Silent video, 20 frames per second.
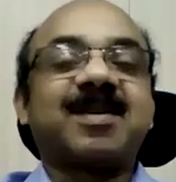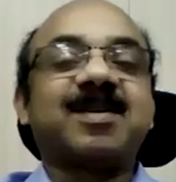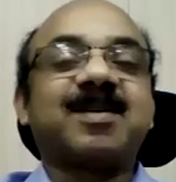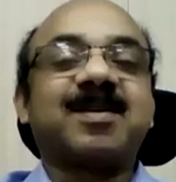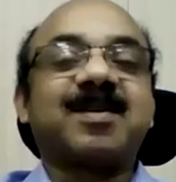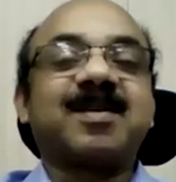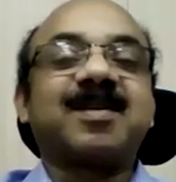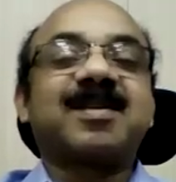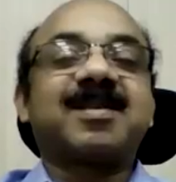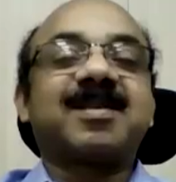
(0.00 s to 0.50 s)
very
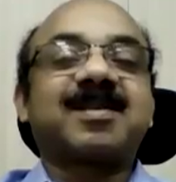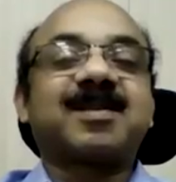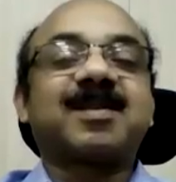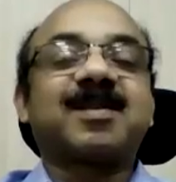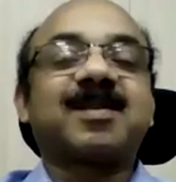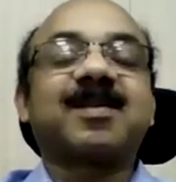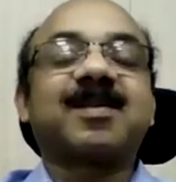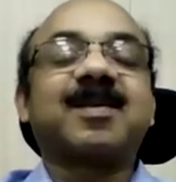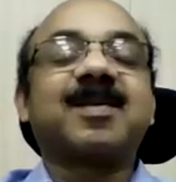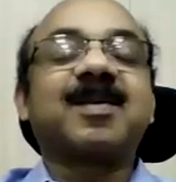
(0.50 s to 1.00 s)
good
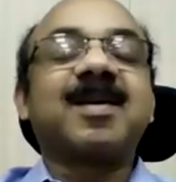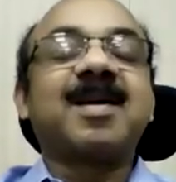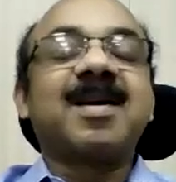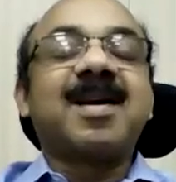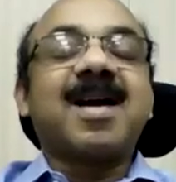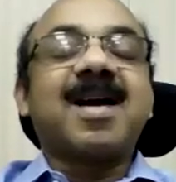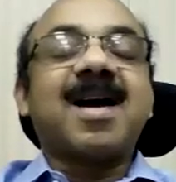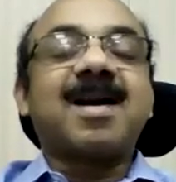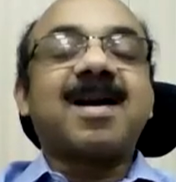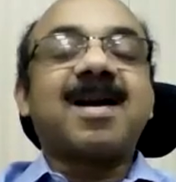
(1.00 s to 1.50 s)
so
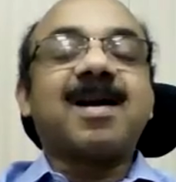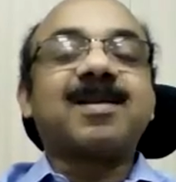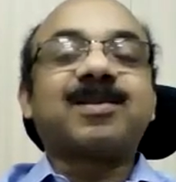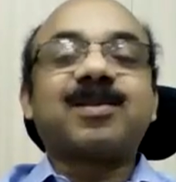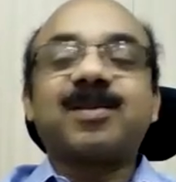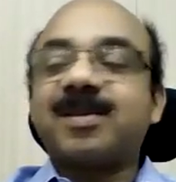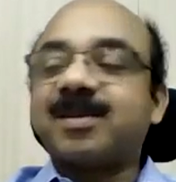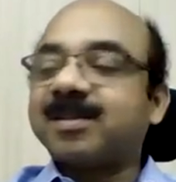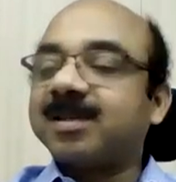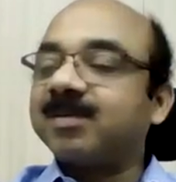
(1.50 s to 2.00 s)
and
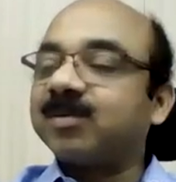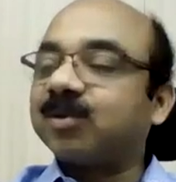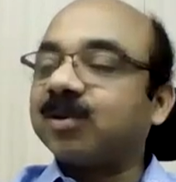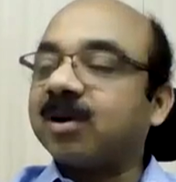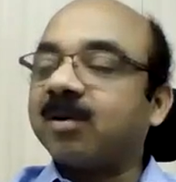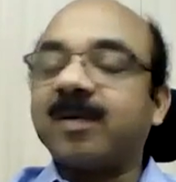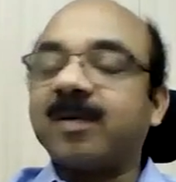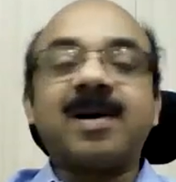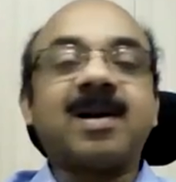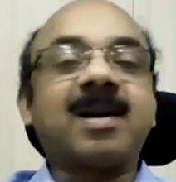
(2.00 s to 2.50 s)
also it seems
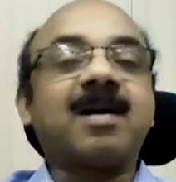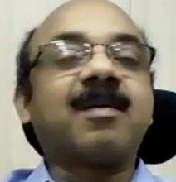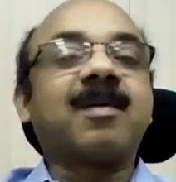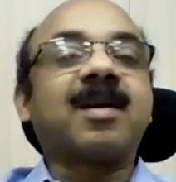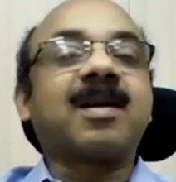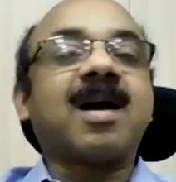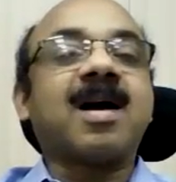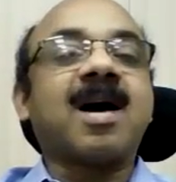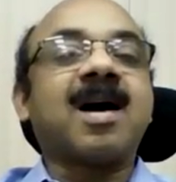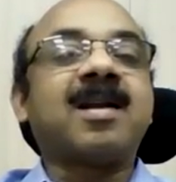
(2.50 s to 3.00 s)
you availed
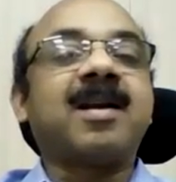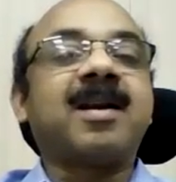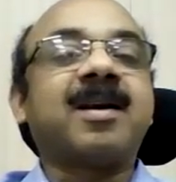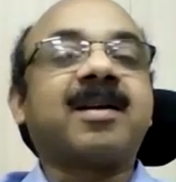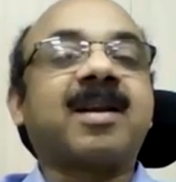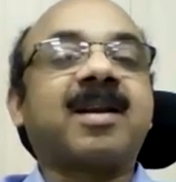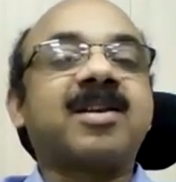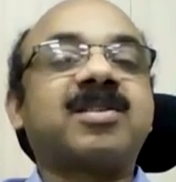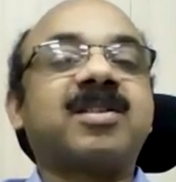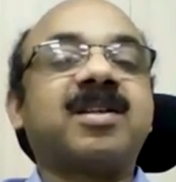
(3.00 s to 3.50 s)
our
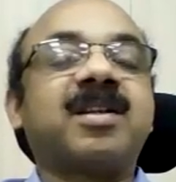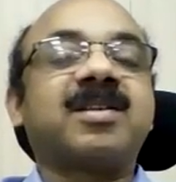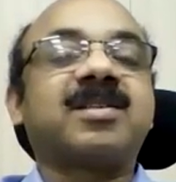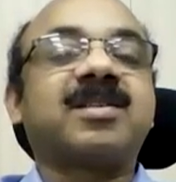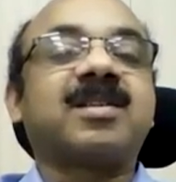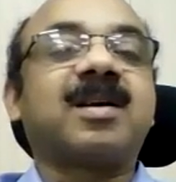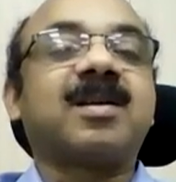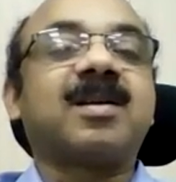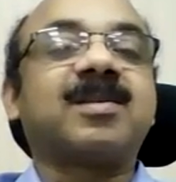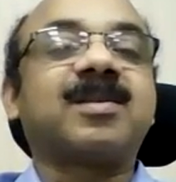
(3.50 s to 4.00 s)
online test
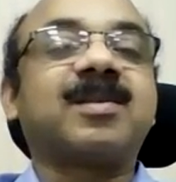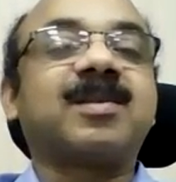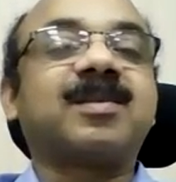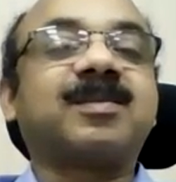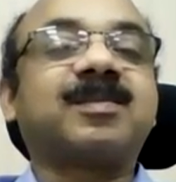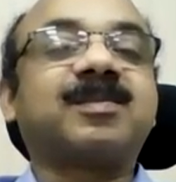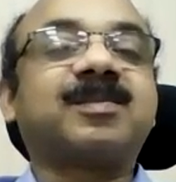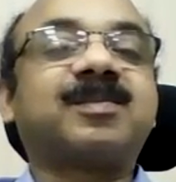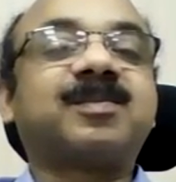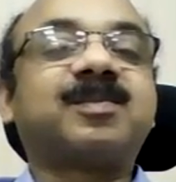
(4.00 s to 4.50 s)
series
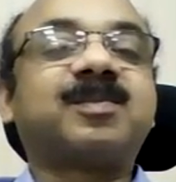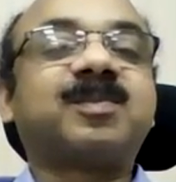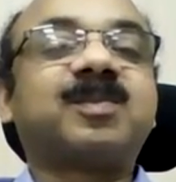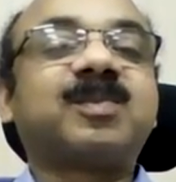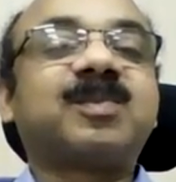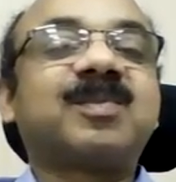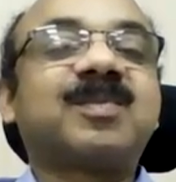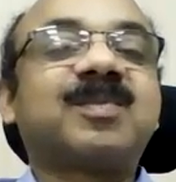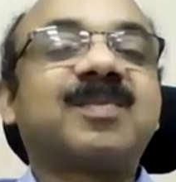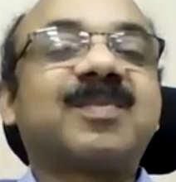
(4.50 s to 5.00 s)
also
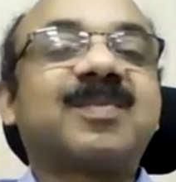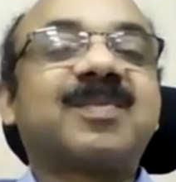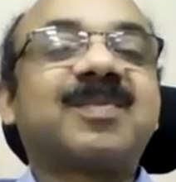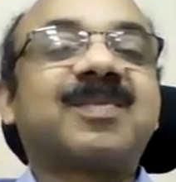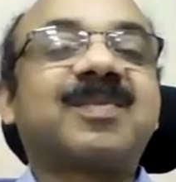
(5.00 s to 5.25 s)
yes